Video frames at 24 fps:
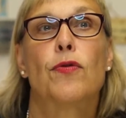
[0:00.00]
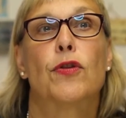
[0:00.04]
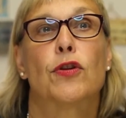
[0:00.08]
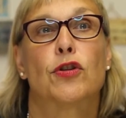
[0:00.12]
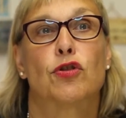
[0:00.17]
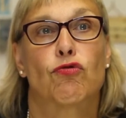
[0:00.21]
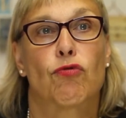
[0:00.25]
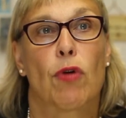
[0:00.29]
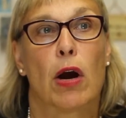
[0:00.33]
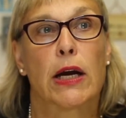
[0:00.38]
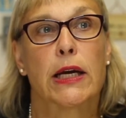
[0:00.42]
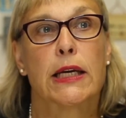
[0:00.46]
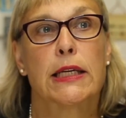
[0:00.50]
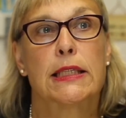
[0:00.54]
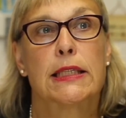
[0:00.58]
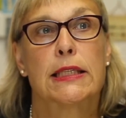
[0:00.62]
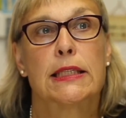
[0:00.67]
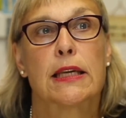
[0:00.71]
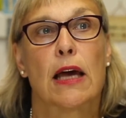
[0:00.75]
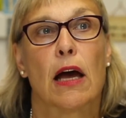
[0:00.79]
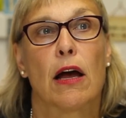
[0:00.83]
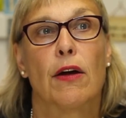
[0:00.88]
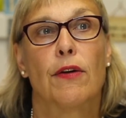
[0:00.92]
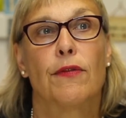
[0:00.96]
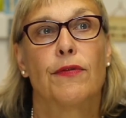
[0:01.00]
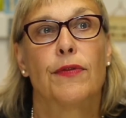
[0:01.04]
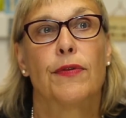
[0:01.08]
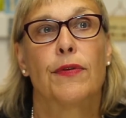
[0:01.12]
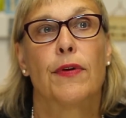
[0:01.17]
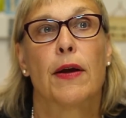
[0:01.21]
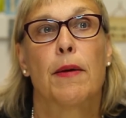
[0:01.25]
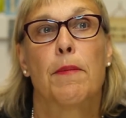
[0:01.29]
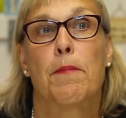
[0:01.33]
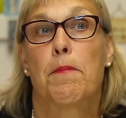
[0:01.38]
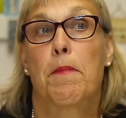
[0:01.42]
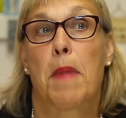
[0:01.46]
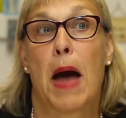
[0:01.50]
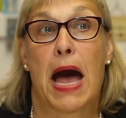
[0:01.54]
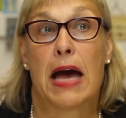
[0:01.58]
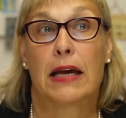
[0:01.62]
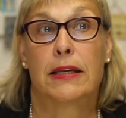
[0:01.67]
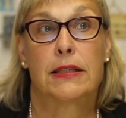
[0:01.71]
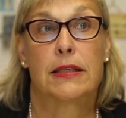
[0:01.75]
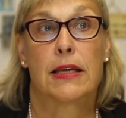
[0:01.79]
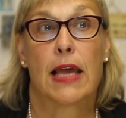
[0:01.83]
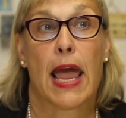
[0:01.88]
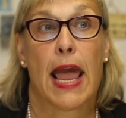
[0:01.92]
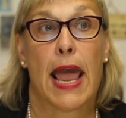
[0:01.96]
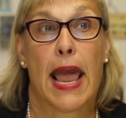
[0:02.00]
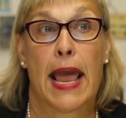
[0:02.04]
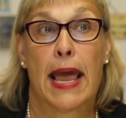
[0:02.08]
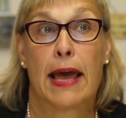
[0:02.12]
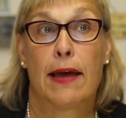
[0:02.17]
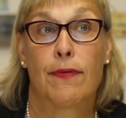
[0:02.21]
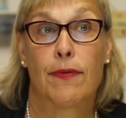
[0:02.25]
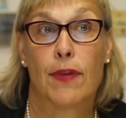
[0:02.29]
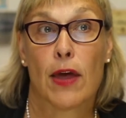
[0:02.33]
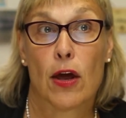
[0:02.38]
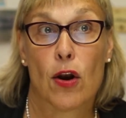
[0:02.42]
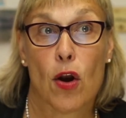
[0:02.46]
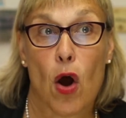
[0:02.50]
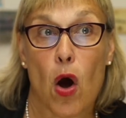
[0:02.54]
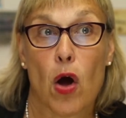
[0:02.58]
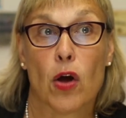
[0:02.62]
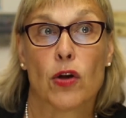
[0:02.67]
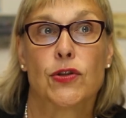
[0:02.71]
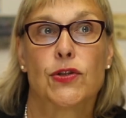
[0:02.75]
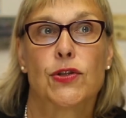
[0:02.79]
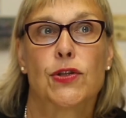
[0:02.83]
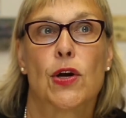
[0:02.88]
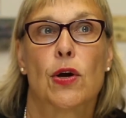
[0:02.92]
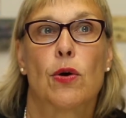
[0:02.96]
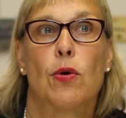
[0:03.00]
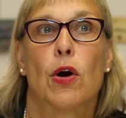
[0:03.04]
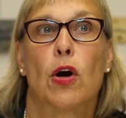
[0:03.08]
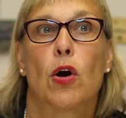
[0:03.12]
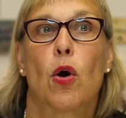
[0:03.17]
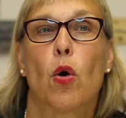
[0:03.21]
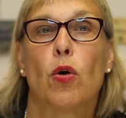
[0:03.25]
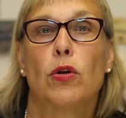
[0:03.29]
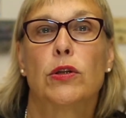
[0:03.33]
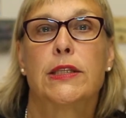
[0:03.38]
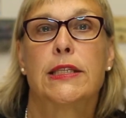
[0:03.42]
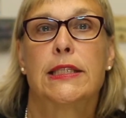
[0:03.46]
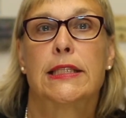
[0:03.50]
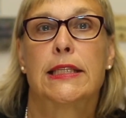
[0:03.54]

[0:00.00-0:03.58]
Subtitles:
the drug itself, and then also a gold